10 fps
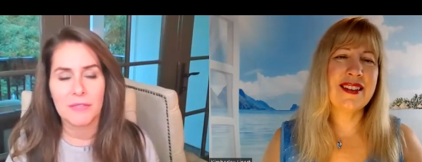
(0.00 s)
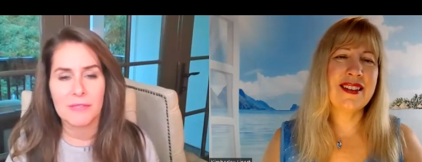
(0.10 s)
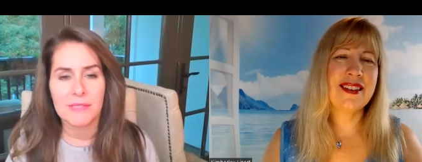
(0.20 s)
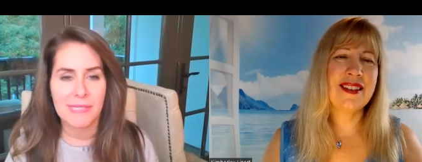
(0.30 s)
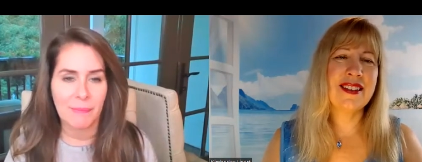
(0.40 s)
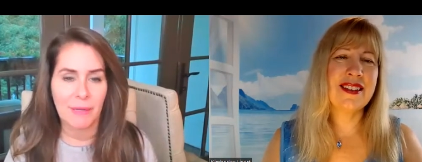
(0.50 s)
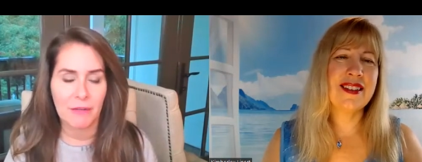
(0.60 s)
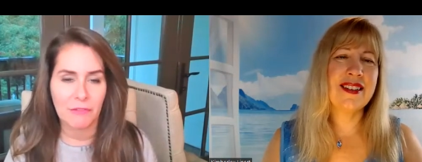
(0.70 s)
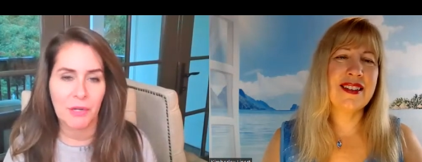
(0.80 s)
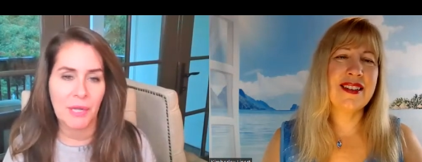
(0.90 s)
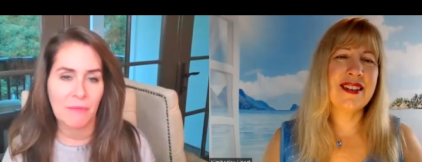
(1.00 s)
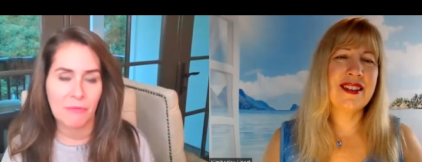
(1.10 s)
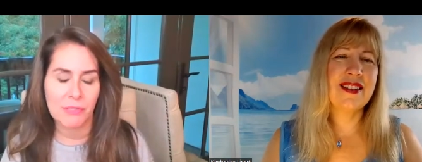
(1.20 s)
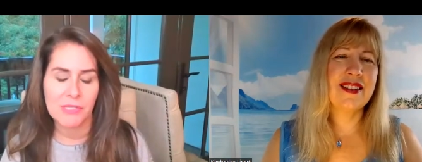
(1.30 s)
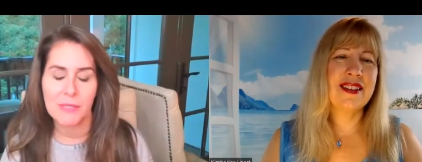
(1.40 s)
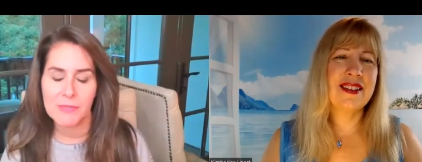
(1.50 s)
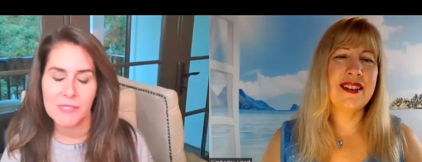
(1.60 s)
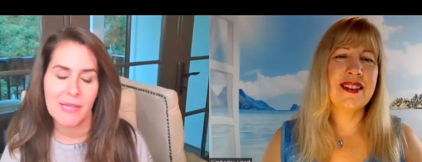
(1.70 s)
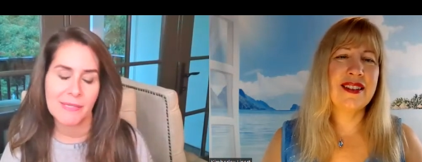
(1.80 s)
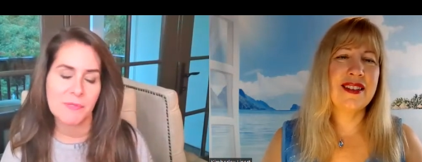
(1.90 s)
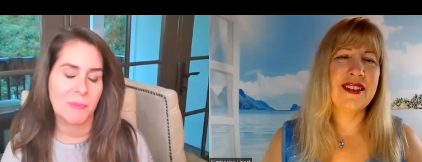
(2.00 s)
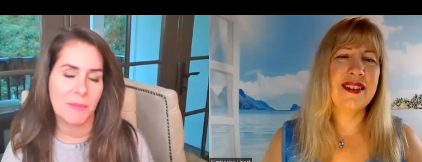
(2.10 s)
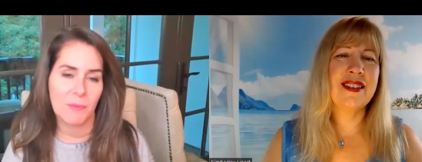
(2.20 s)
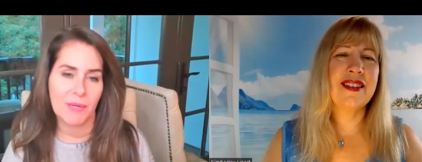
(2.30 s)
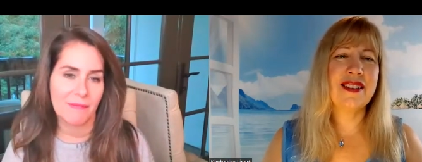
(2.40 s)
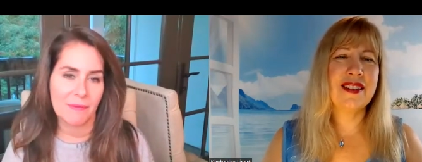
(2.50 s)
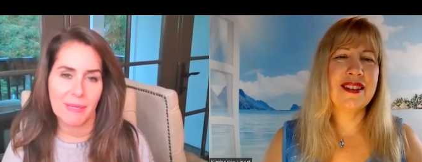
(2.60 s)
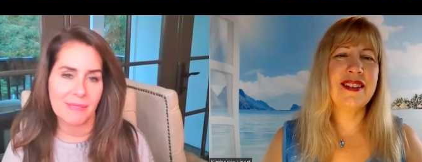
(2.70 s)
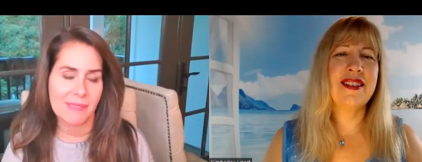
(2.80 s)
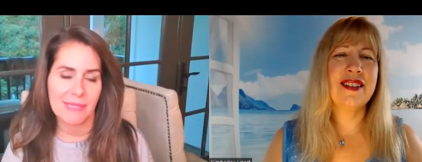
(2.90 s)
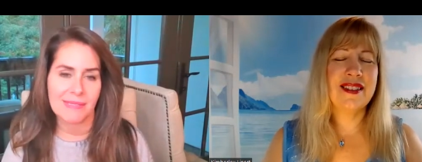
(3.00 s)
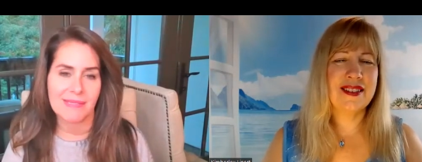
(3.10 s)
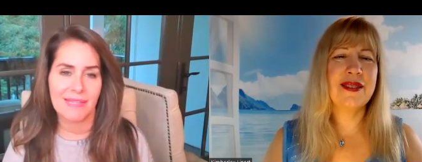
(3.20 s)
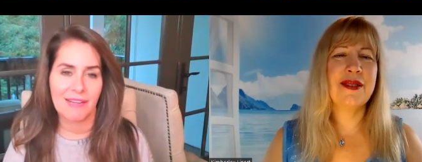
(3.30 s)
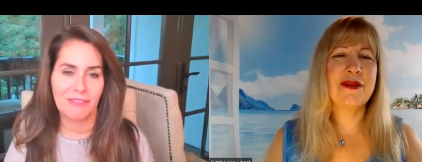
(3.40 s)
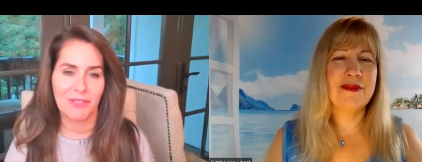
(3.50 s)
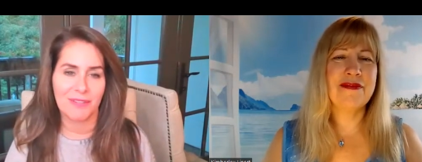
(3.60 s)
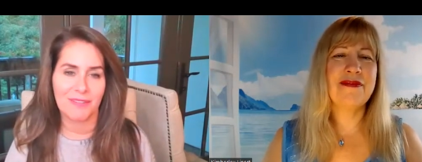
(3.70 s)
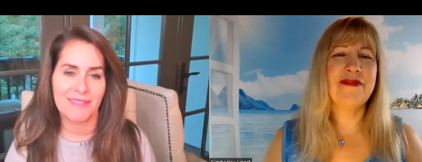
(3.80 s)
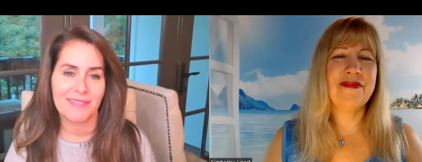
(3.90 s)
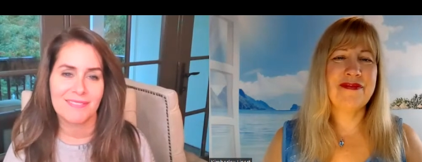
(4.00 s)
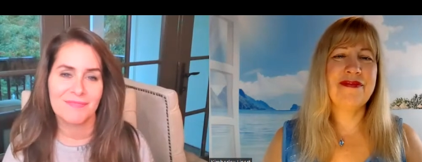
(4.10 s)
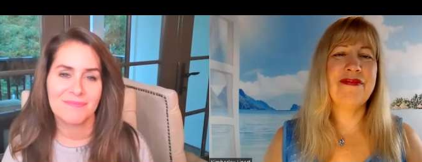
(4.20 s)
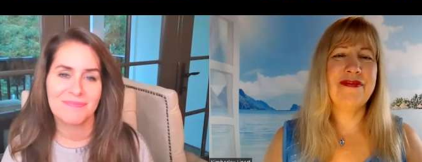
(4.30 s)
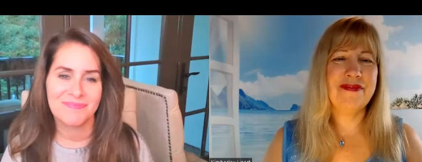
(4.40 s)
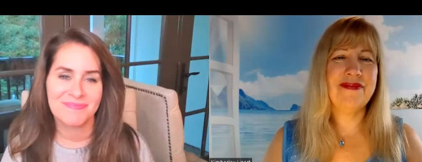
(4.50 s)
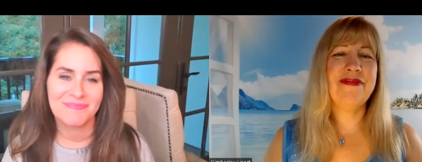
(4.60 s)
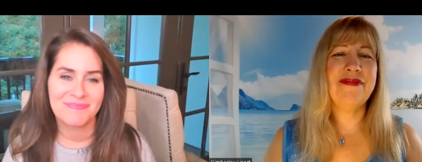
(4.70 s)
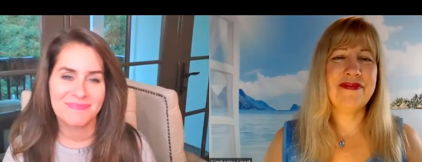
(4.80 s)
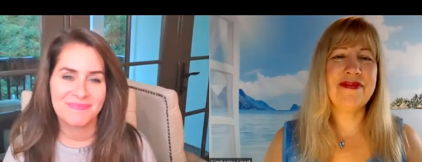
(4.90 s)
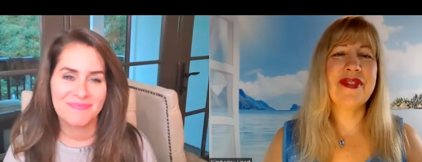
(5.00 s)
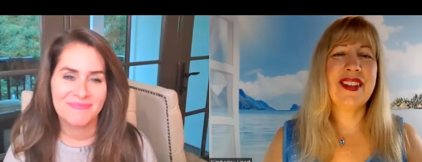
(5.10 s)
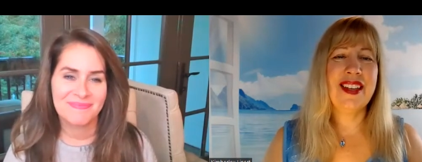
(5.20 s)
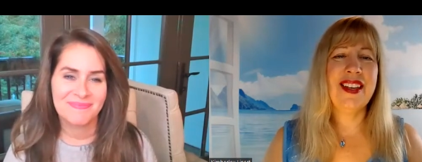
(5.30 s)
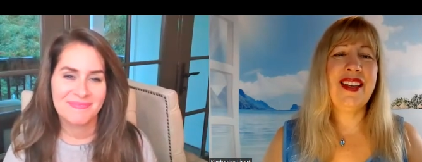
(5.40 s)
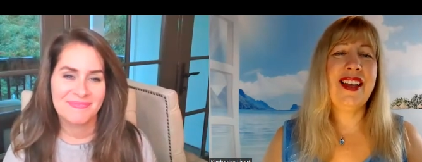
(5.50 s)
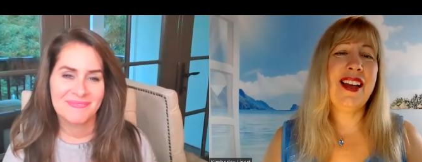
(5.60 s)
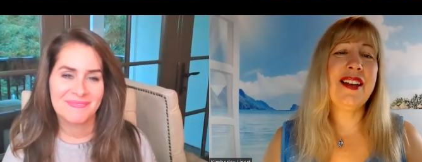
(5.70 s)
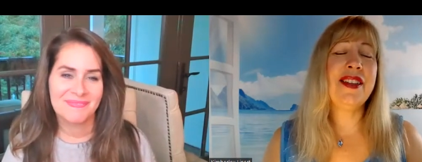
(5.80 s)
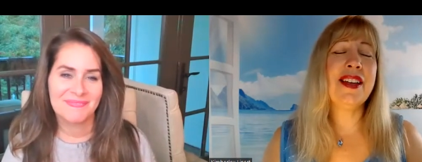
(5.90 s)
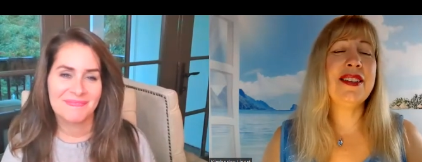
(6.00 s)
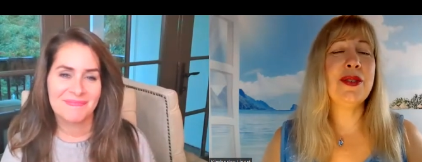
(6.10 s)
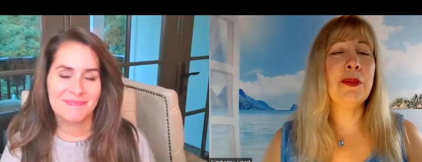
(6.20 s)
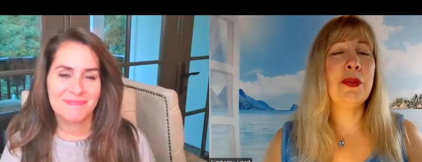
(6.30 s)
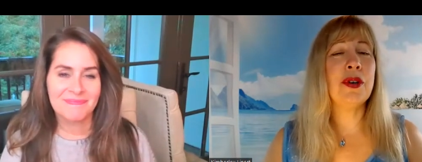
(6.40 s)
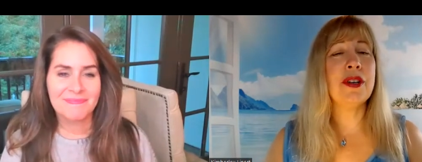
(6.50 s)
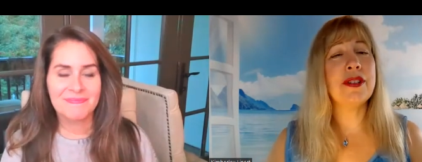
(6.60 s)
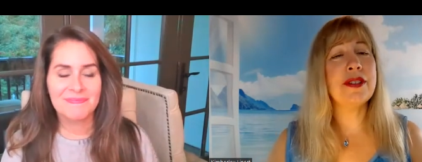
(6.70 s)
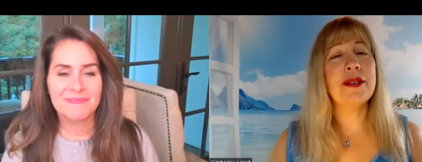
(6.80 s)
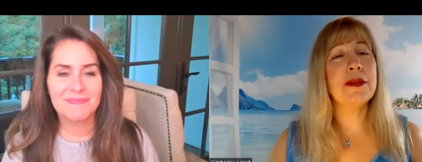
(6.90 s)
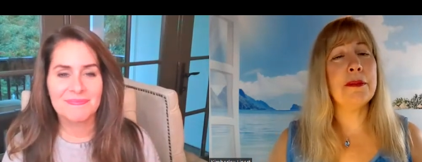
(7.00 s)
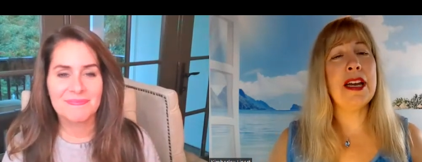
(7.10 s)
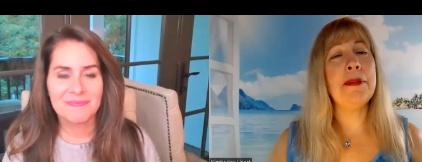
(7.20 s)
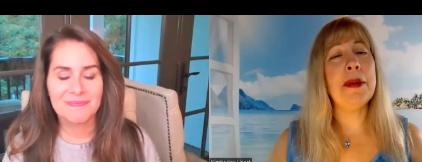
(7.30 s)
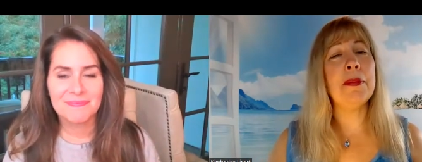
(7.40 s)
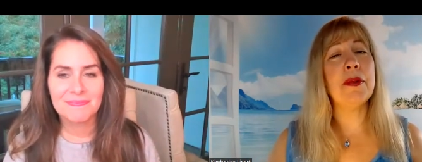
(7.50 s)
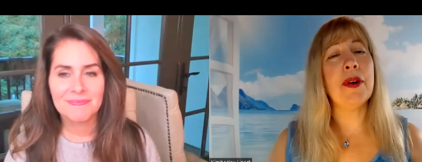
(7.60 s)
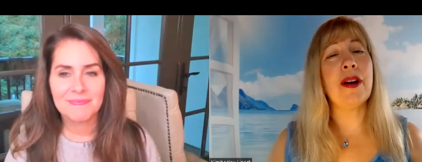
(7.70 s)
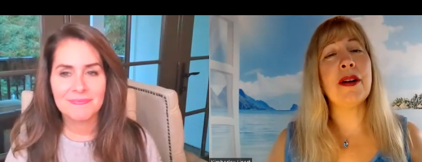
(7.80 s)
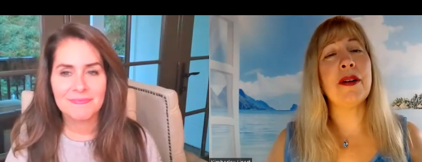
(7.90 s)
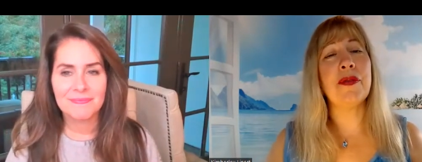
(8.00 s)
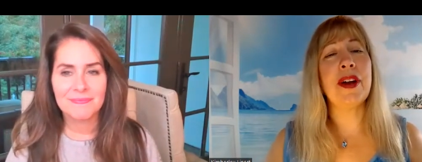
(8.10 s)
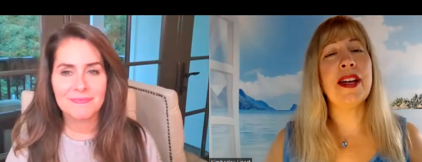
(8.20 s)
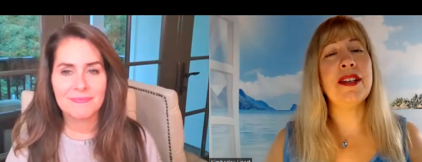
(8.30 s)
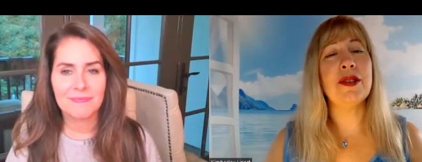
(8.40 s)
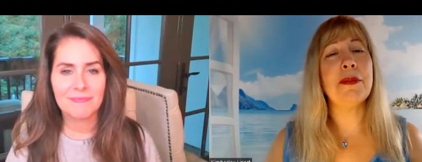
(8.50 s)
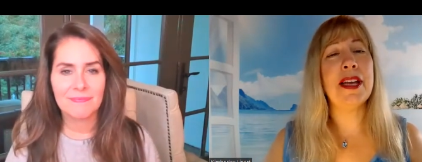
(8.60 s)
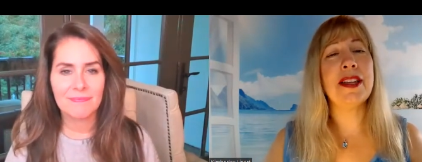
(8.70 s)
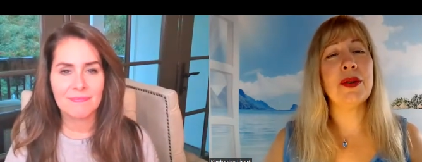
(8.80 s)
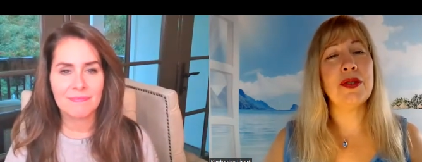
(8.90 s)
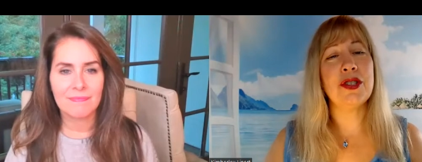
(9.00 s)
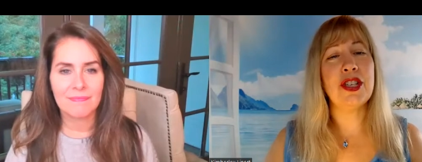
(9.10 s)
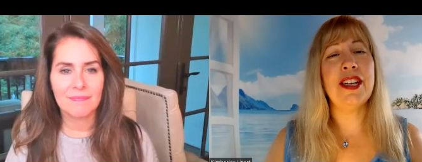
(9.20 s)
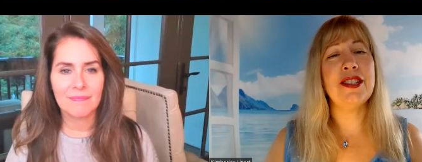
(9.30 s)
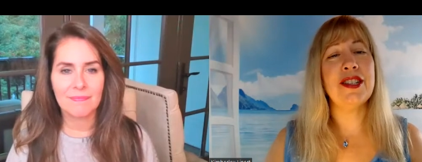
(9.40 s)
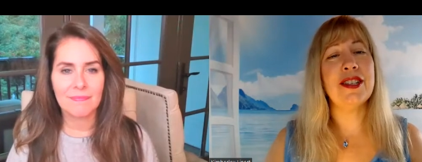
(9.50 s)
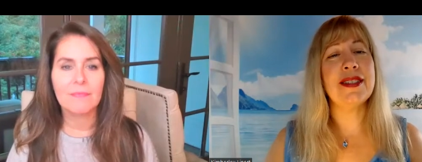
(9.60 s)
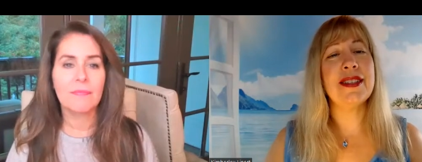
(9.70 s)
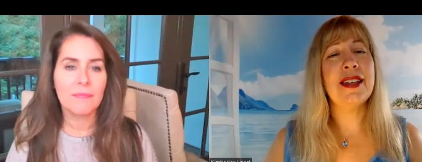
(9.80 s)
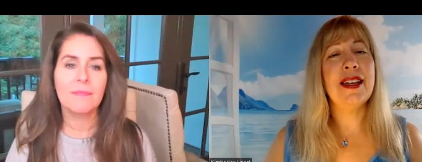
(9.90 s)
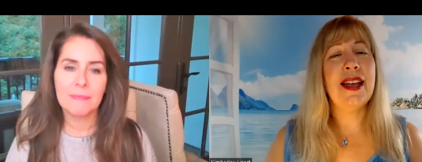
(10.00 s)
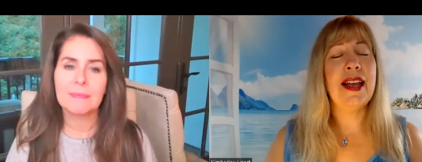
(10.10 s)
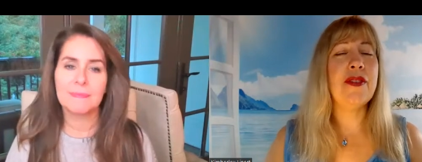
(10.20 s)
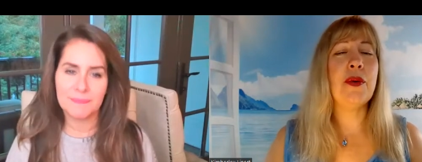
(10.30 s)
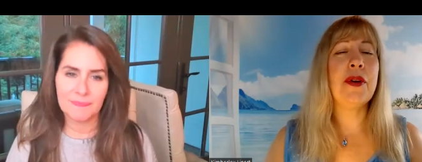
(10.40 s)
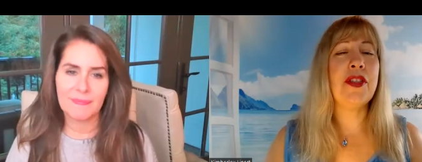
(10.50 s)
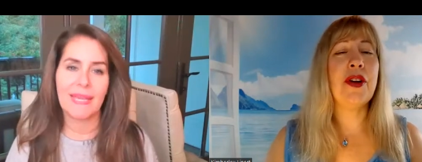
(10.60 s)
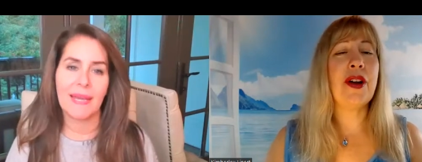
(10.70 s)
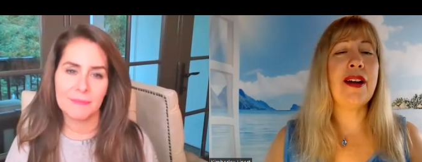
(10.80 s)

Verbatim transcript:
Speaker 1: you to step out of your comfort zone so that's been one of the best things that i've learned mm-hmm.
Speaker 2: Yeah, and that is so important because many people are afraid to make those changes. Even when they're